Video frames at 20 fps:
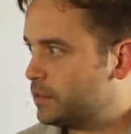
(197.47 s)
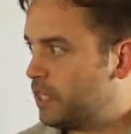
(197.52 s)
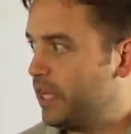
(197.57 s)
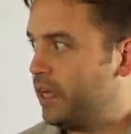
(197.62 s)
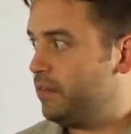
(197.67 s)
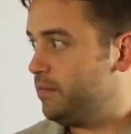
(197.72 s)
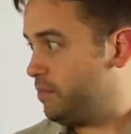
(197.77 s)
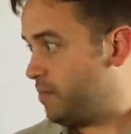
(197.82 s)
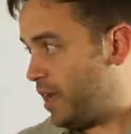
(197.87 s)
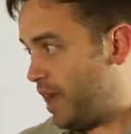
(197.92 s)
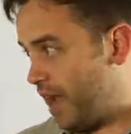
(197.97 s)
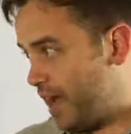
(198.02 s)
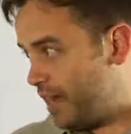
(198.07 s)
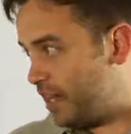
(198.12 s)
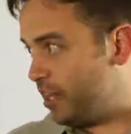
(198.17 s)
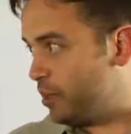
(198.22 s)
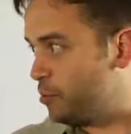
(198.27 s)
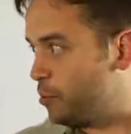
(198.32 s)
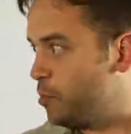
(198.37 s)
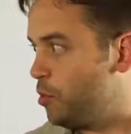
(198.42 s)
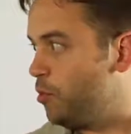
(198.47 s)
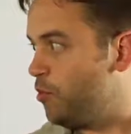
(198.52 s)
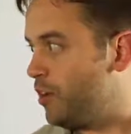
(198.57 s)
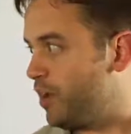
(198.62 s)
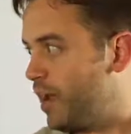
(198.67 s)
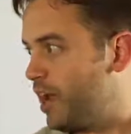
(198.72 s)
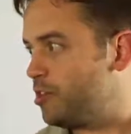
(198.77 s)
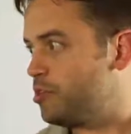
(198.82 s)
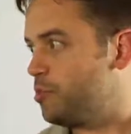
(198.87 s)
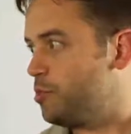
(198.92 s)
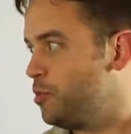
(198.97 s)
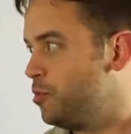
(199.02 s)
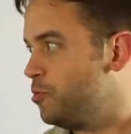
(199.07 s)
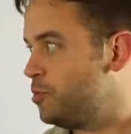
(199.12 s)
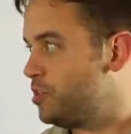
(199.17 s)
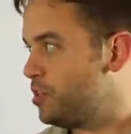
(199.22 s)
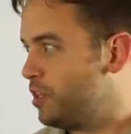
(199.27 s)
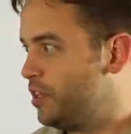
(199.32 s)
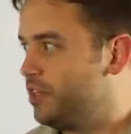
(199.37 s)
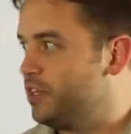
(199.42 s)
And adding and removing
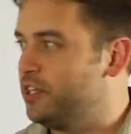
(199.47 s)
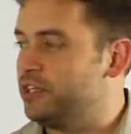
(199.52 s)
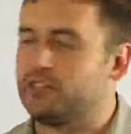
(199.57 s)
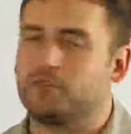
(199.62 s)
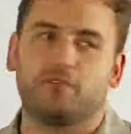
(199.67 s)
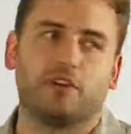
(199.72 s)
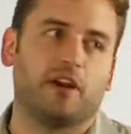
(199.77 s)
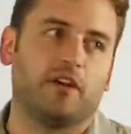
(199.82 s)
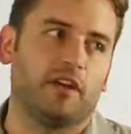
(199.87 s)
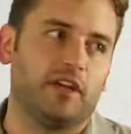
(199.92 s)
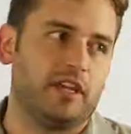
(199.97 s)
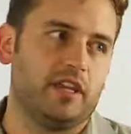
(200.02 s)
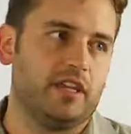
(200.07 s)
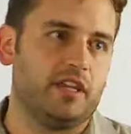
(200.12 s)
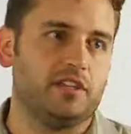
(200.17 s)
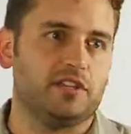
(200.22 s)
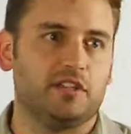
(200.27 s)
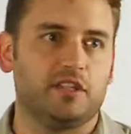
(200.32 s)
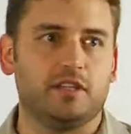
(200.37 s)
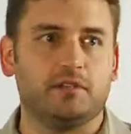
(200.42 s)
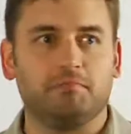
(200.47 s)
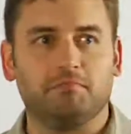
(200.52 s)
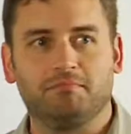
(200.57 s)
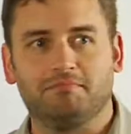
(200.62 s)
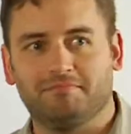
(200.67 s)
attributes is very easy.